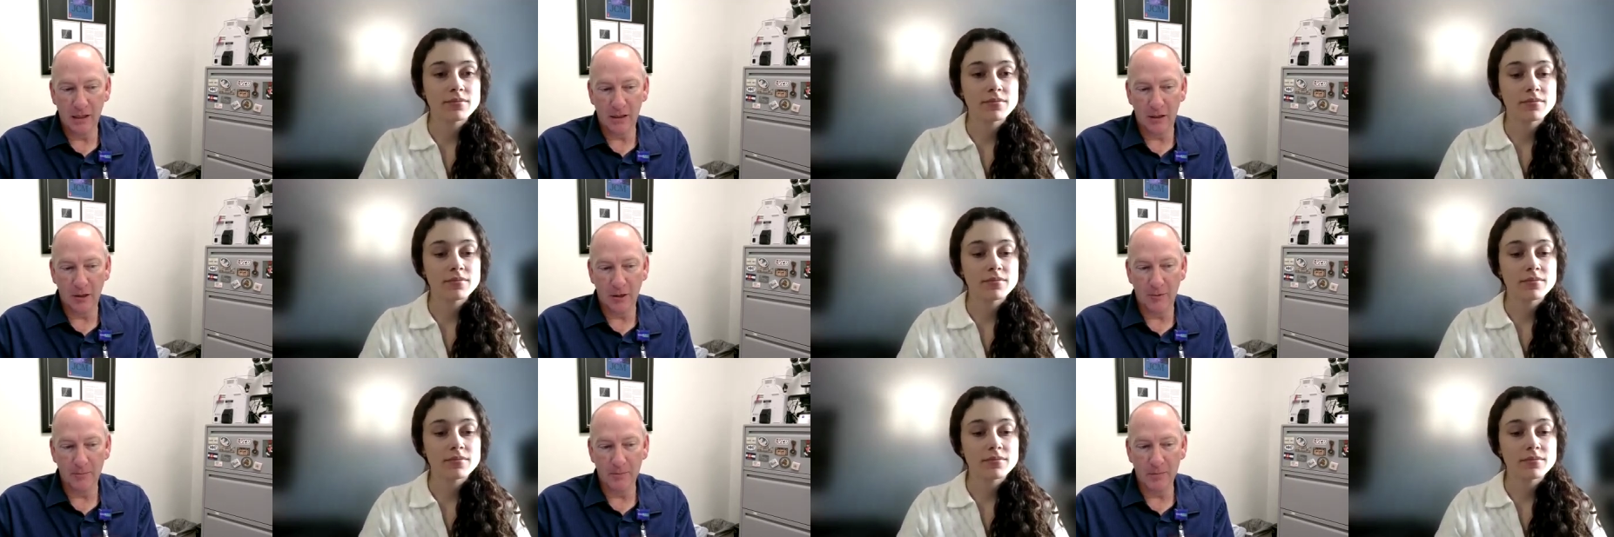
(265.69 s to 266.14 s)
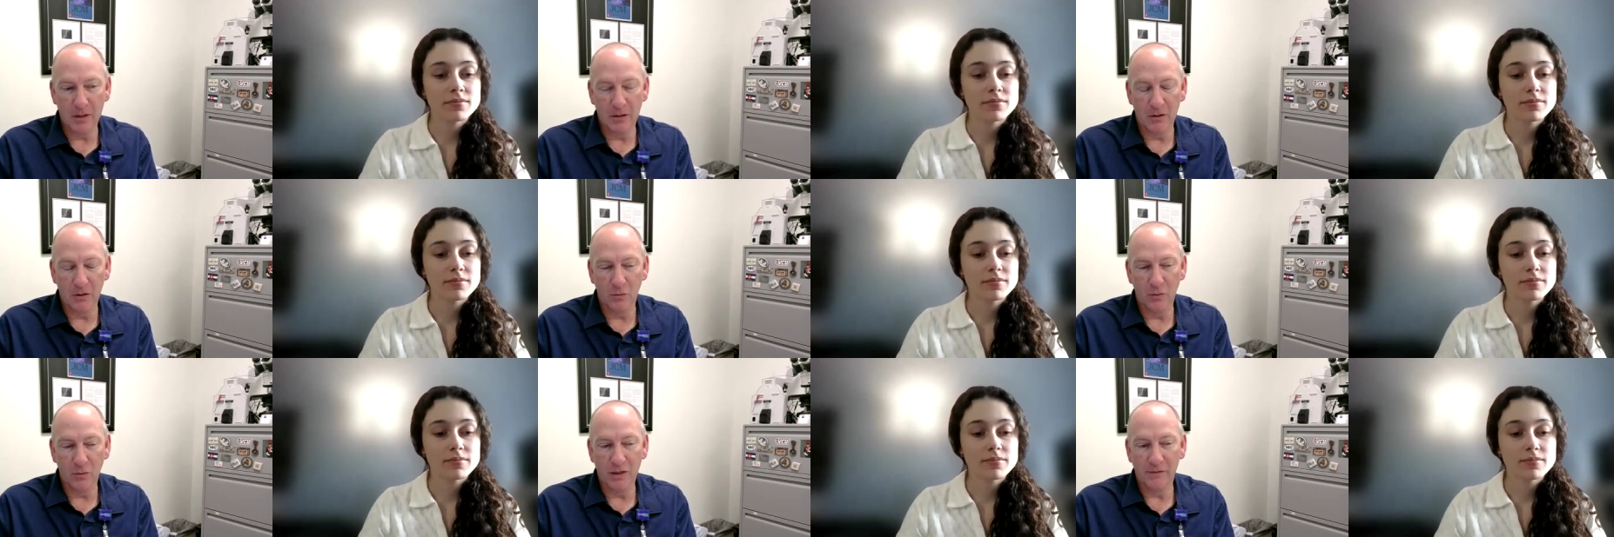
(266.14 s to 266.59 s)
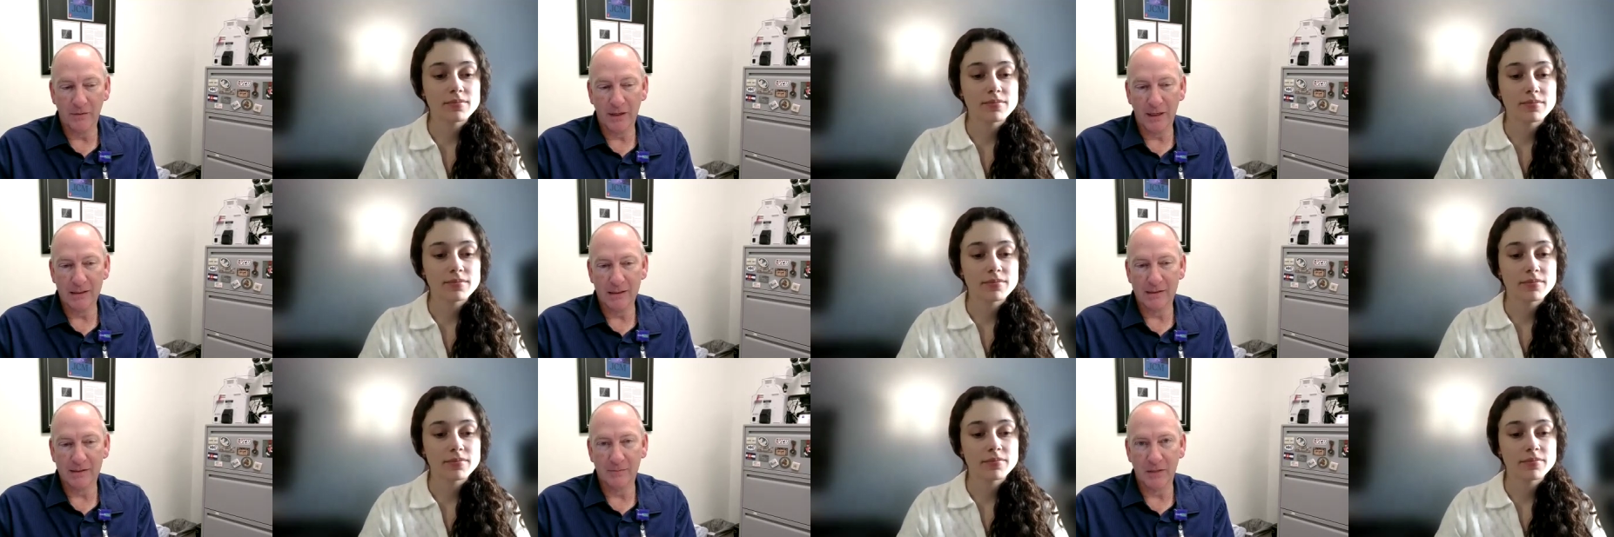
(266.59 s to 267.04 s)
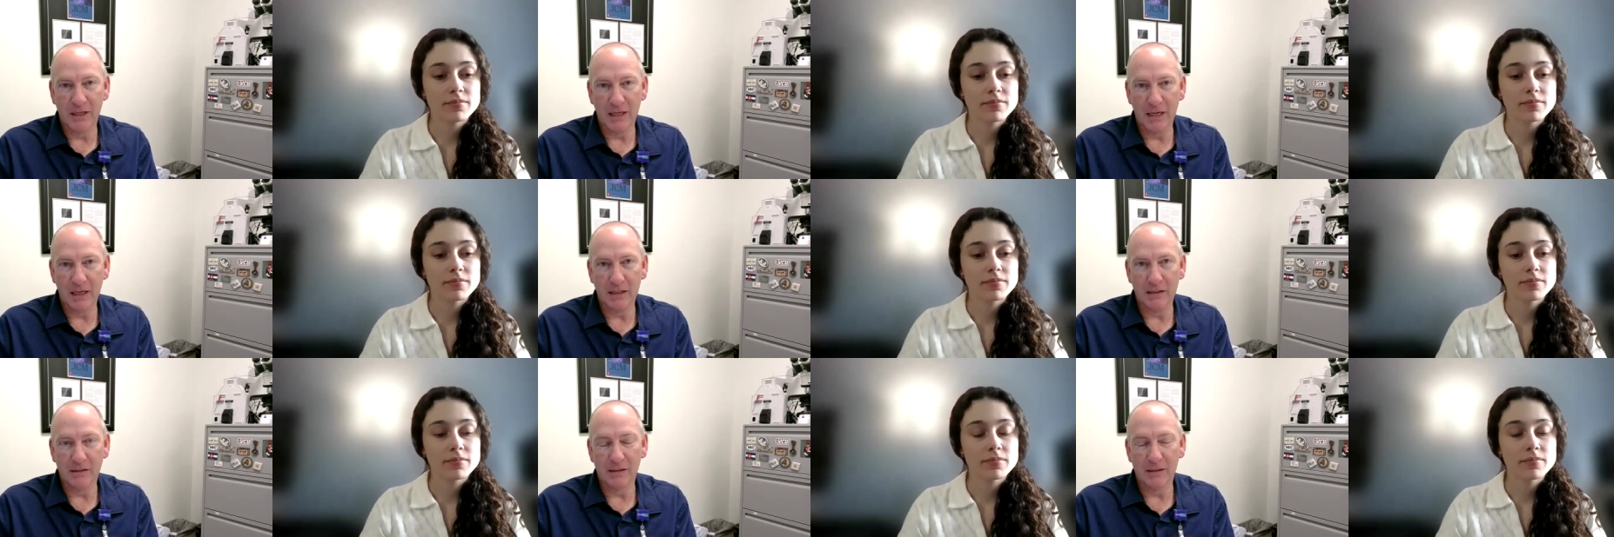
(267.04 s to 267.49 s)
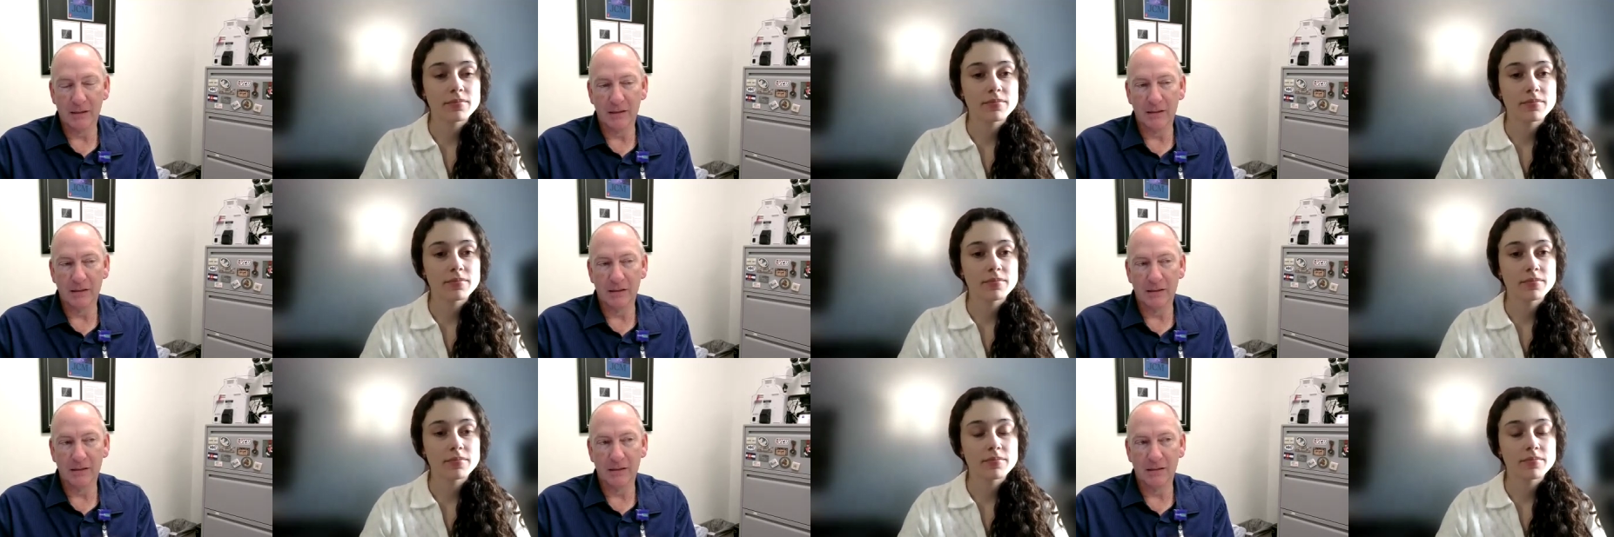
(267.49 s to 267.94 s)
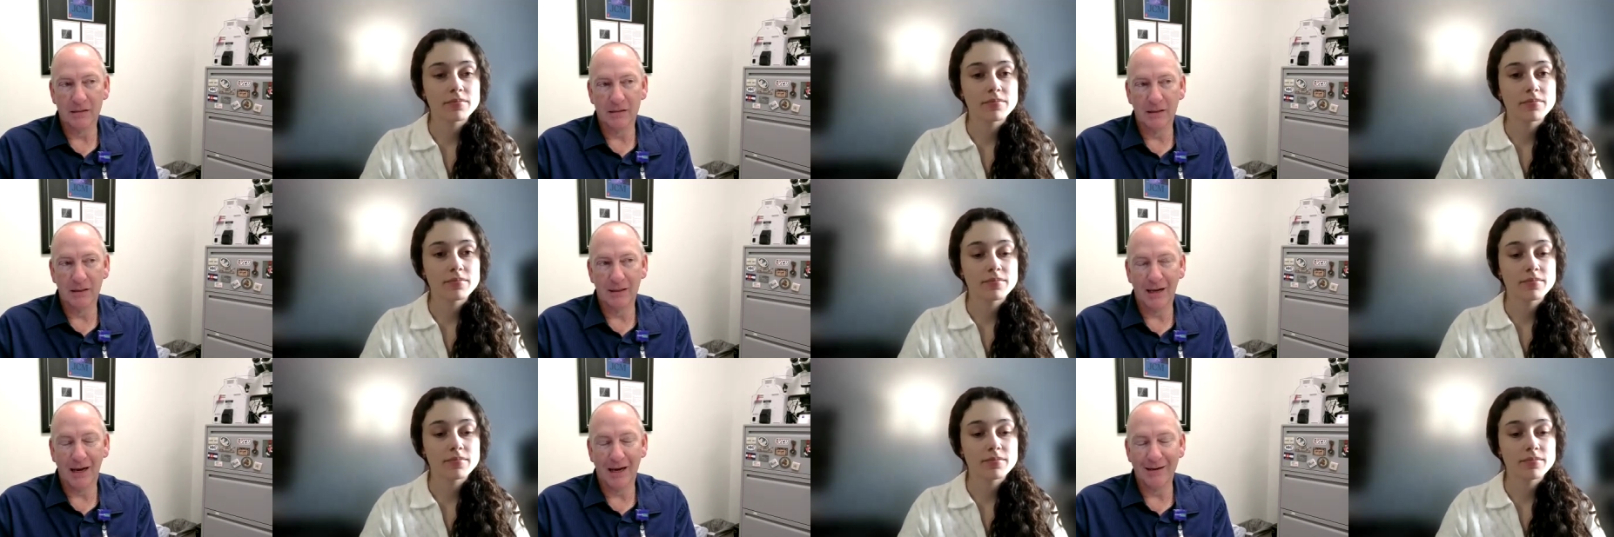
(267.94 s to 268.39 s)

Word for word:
Speaker 1: Um, you know, we've had some cases.